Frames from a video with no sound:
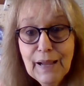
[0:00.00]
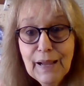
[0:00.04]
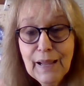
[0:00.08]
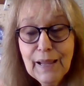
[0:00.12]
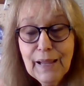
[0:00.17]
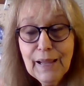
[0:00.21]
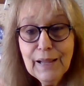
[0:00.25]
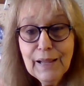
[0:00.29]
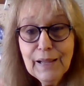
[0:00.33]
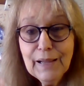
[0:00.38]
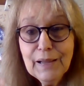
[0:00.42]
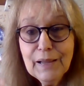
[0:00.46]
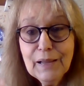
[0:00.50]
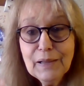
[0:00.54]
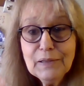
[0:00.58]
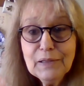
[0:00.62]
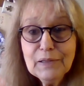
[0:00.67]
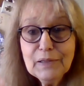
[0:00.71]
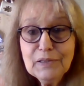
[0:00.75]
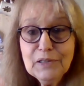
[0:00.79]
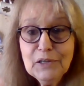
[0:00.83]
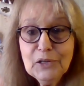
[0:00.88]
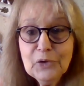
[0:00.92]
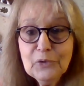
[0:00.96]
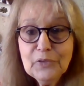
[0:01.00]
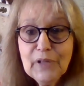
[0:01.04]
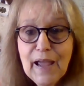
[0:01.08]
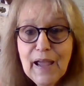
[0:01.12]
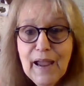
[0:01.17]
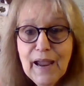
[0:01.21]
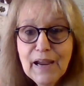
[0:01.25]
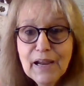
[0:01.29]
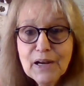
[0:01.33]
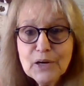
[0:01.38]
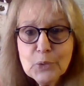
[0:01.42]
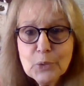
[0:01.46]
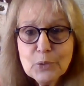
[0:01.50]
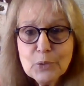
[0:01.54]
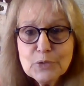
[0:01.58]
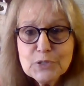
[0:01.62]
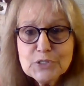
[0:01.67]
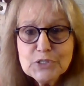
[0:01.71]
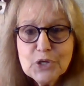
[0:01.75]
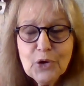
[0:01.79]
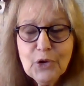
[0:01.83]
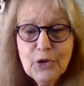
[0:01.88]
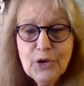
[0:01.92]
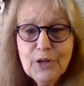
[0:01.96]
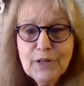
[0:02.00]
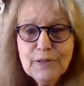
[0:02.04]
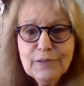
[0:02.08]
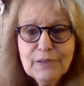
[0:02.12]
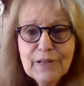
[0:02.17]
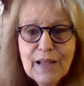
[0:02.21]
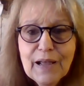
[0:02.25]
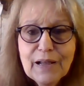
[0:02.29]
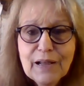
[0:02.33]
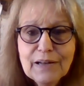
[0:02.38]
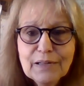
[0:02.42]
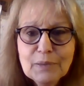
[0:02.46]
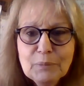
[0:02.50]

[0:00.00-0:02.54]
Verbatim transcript: And, you know, the handles on that,